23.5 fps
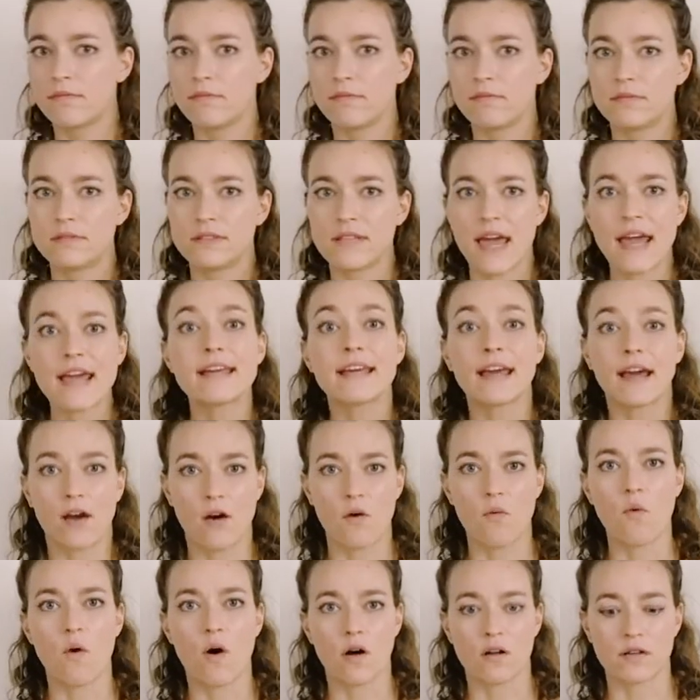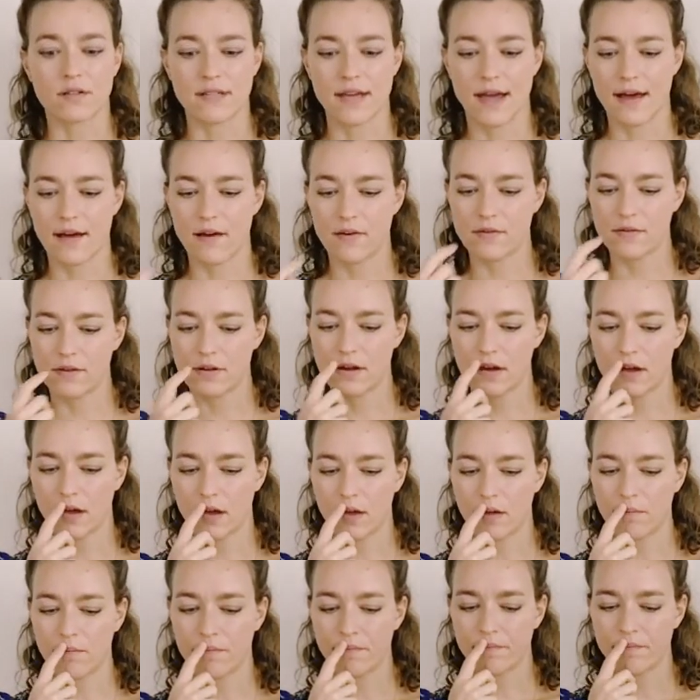Taking a wall down,
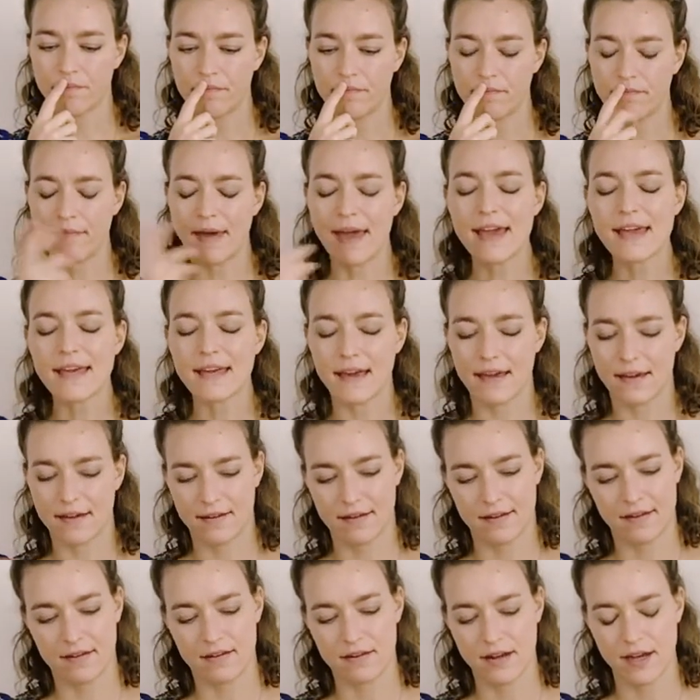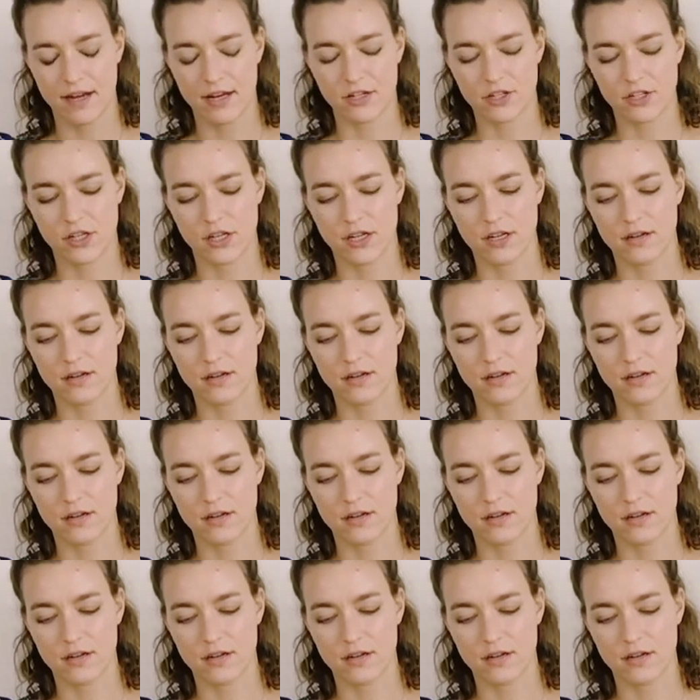making a connection,